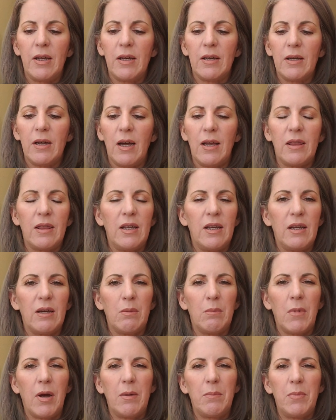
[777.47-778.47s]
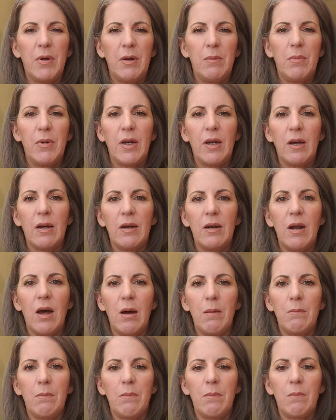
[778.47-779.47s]
it might be
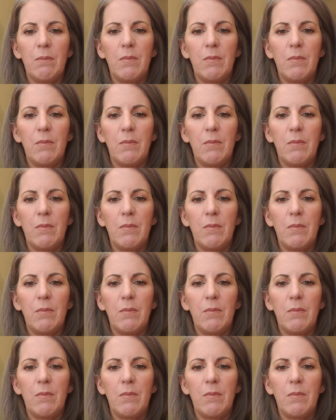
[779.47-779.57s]
not